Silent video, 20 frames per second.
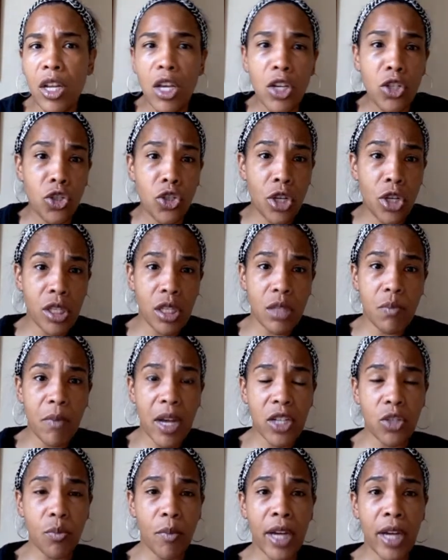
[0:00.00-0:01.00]
just as
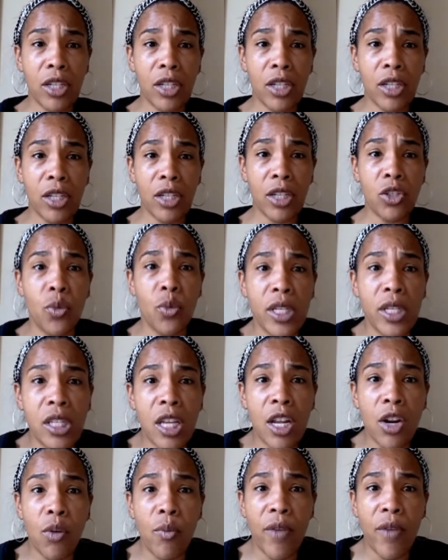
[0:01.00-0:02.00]
much money to
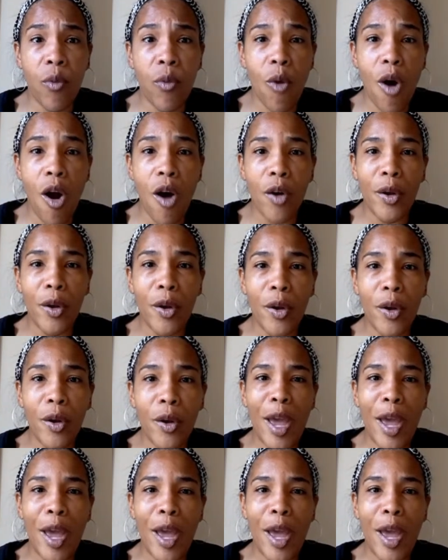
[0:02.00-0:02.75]
extend the Riverwalk